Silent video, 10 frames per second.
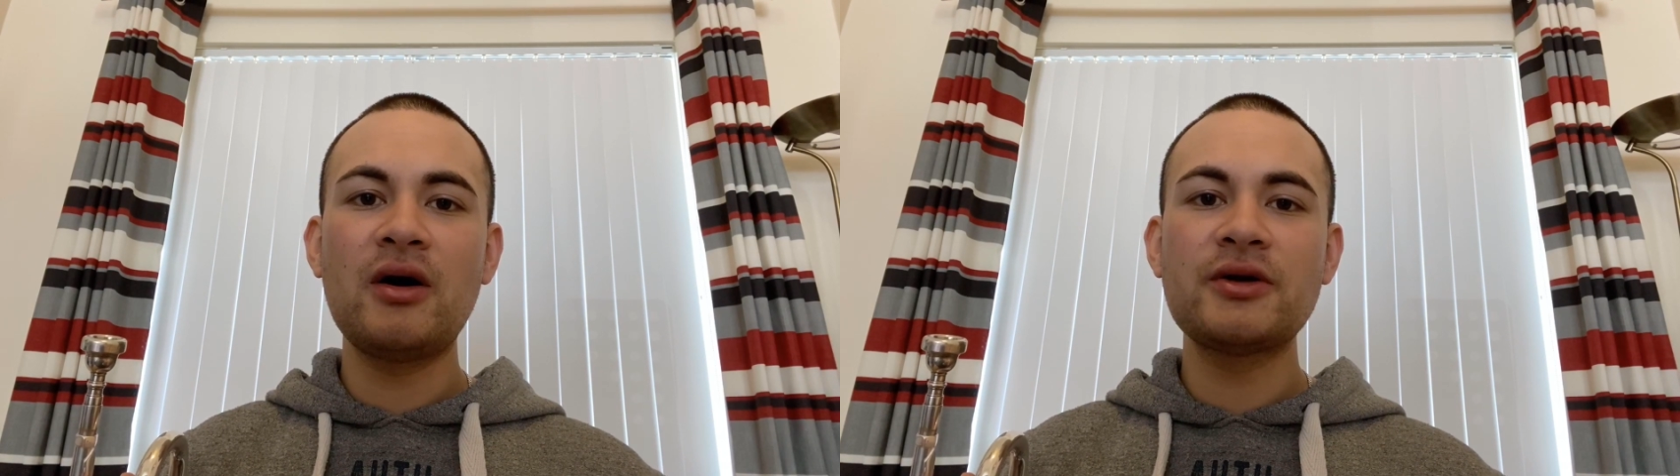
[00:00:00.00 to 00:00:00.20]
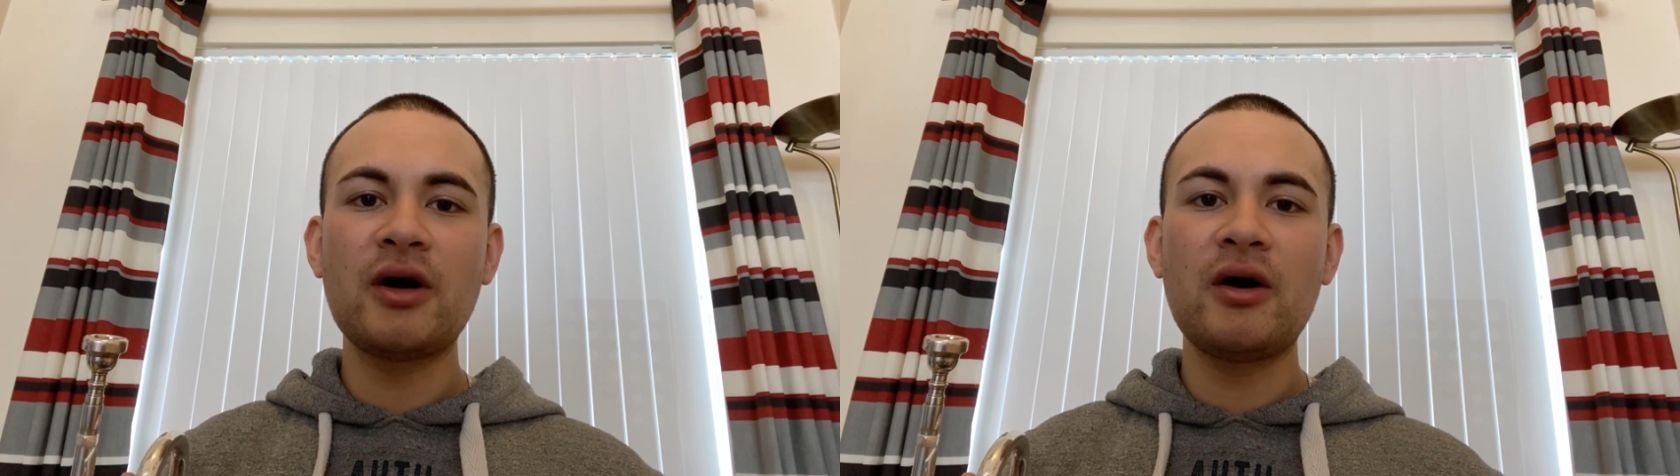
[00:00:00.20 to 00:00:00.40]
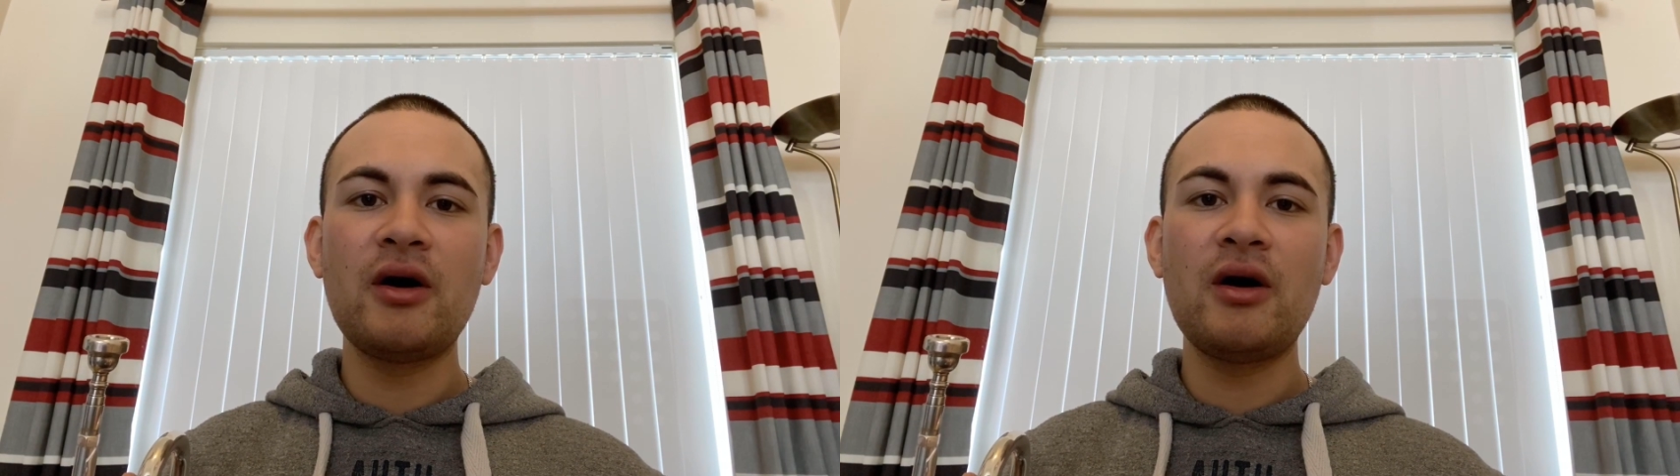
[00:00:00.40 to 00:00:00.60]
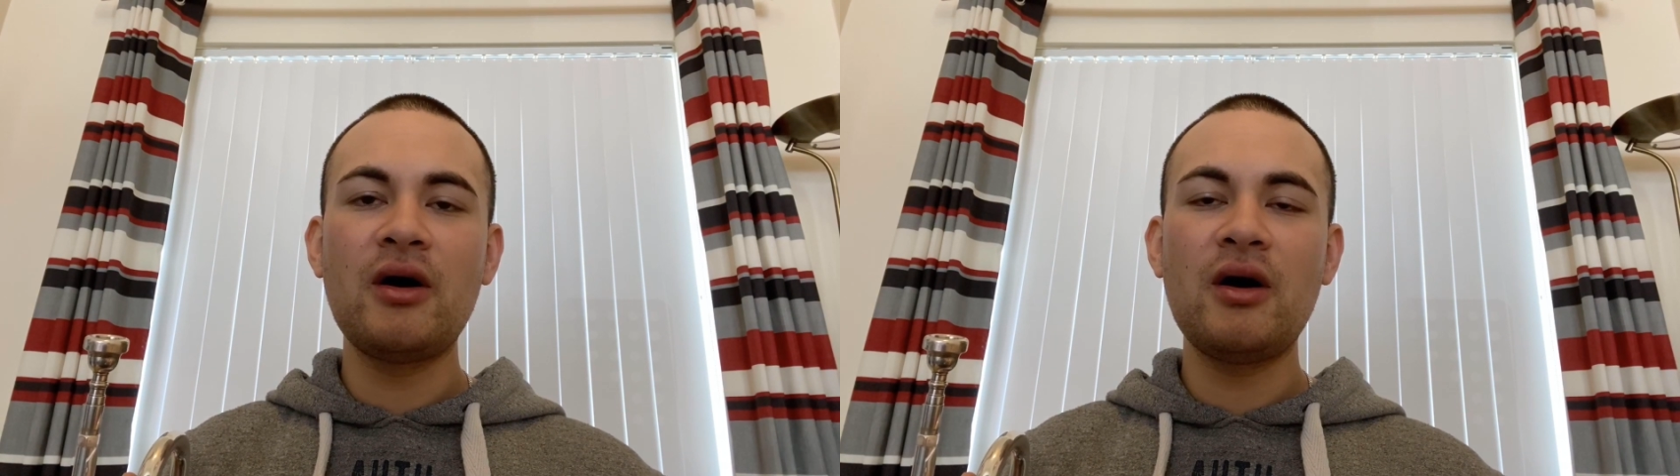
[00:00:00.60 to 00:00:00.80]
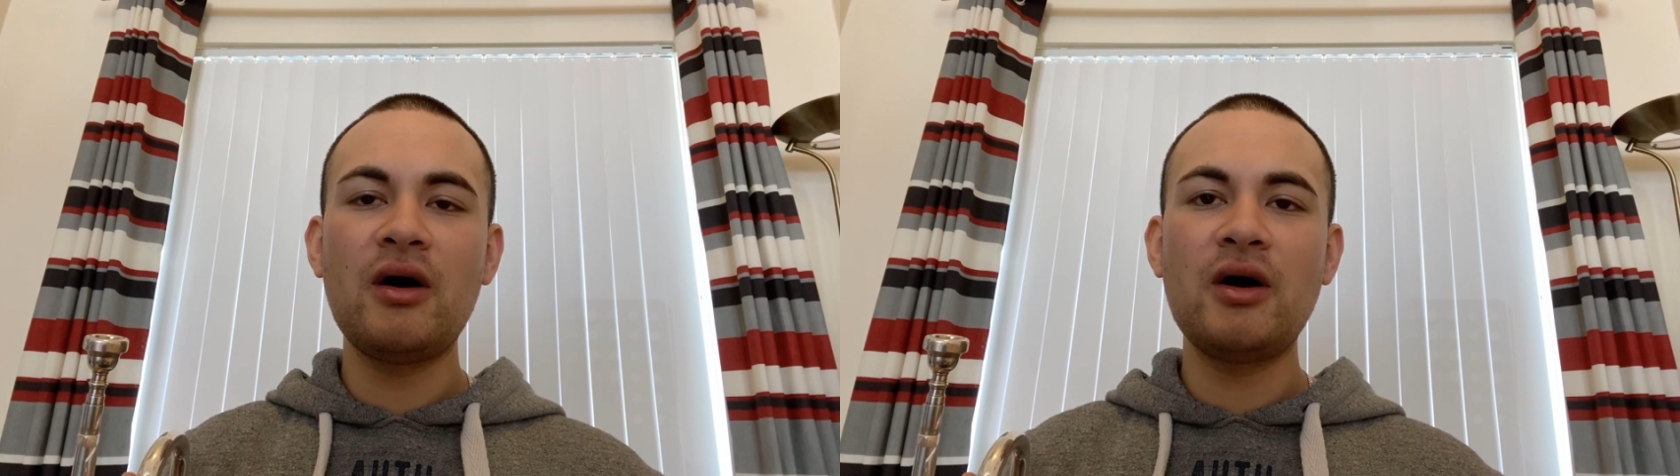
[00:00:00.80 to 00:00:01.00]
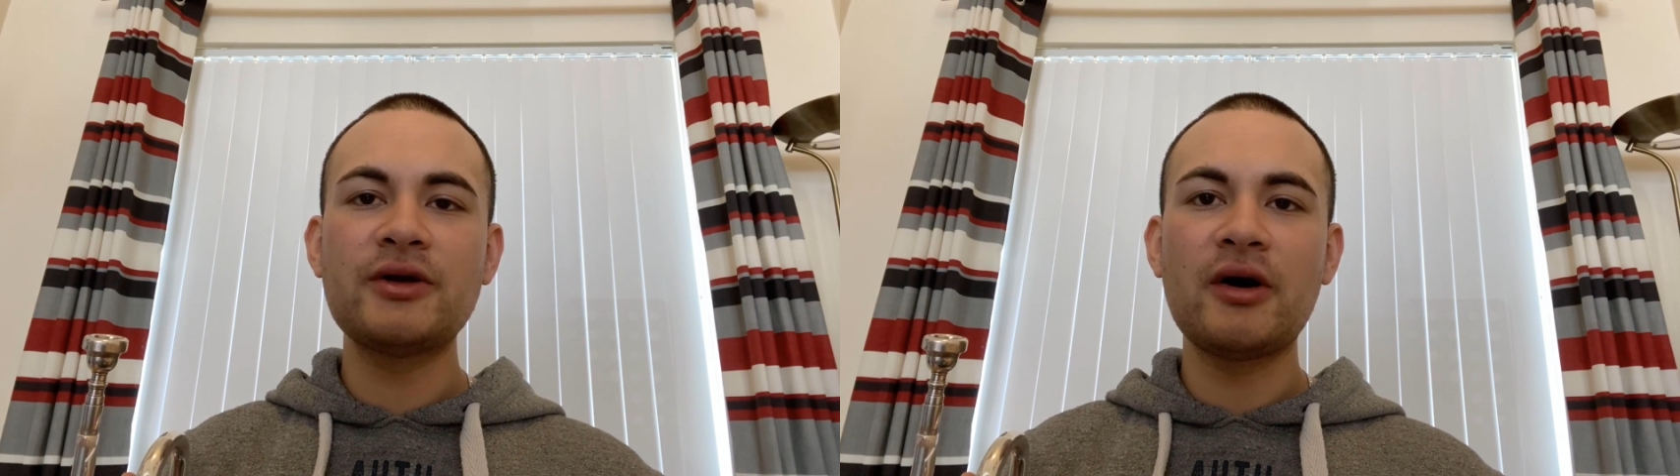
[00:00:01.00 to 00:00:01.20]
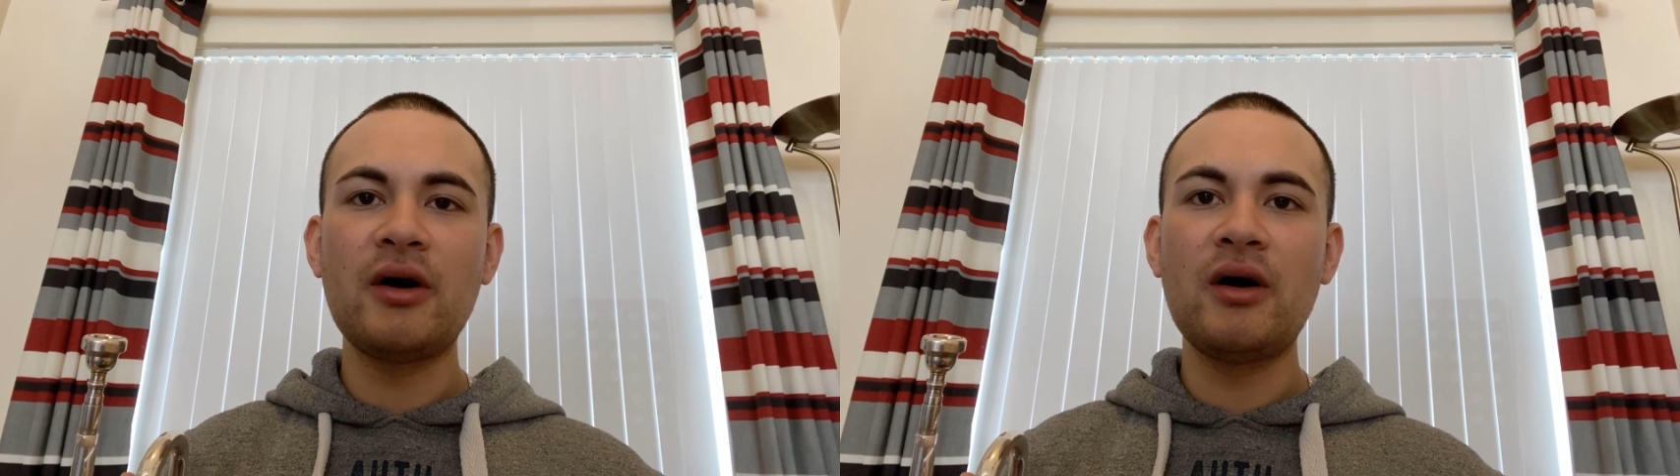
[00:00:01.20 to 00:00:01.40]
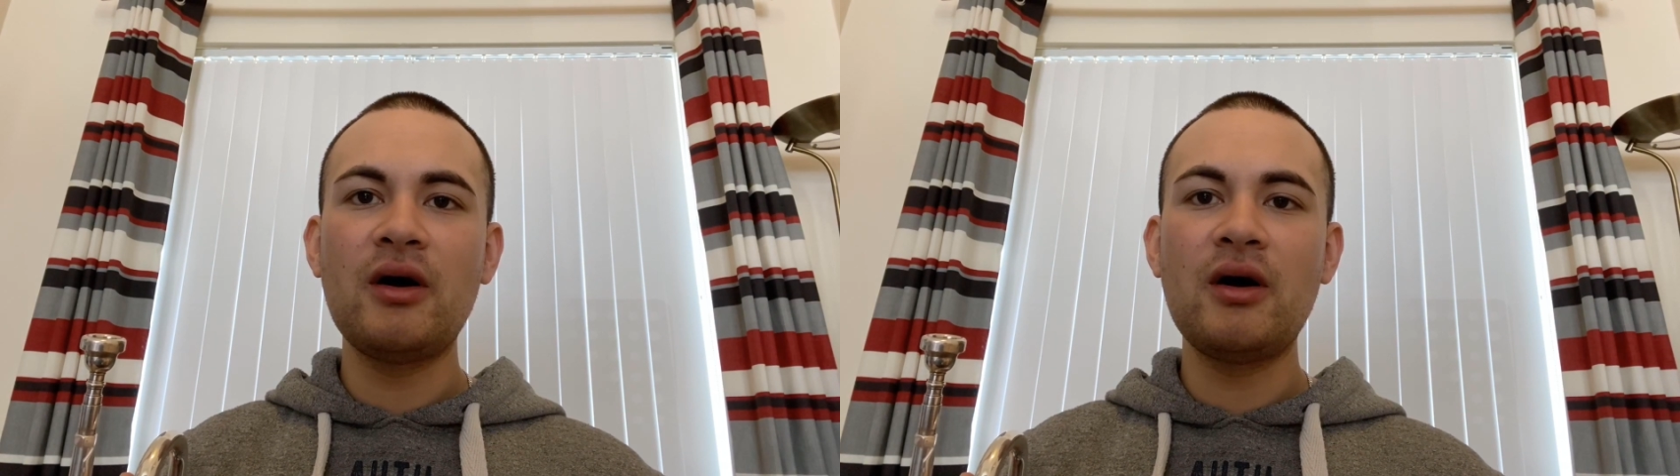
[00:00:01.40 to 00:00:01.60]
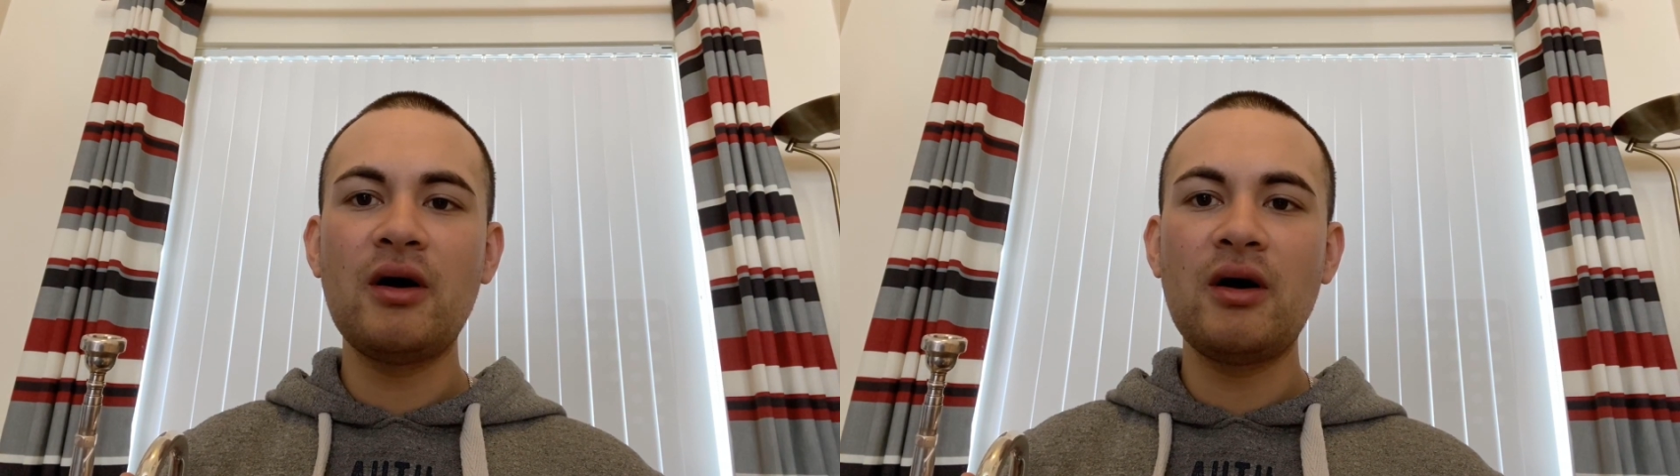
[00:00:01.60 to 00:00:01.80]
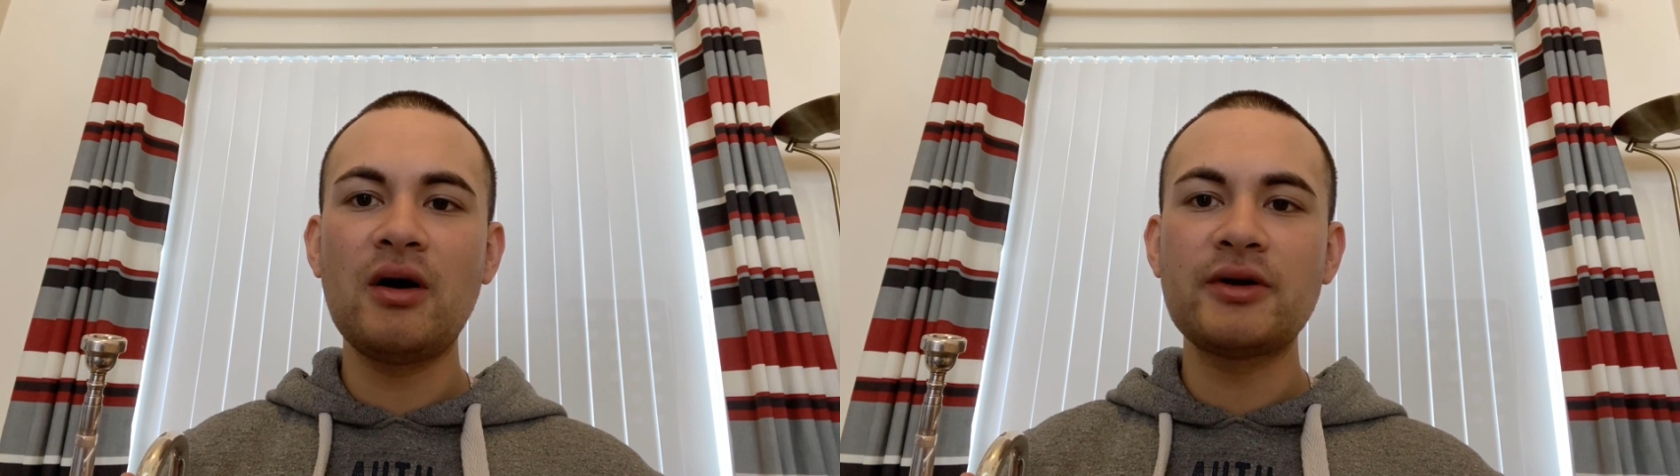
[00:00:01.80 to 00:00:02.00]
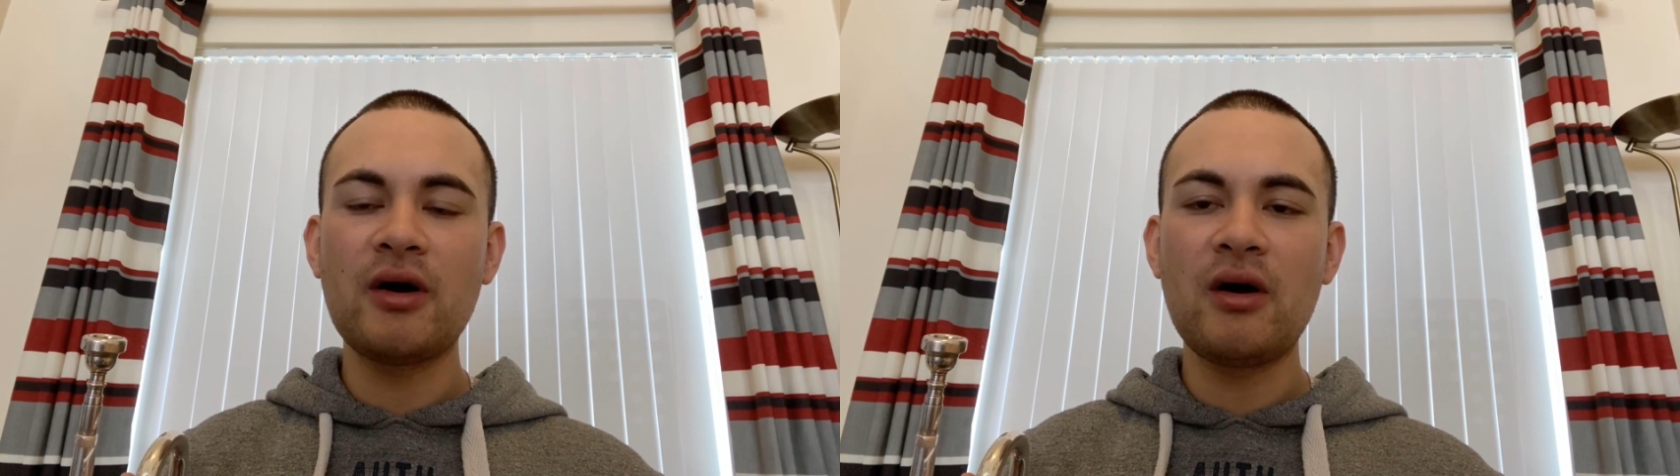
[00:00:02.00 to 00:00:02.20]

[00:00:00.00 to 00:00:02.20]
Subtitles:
da, da, da.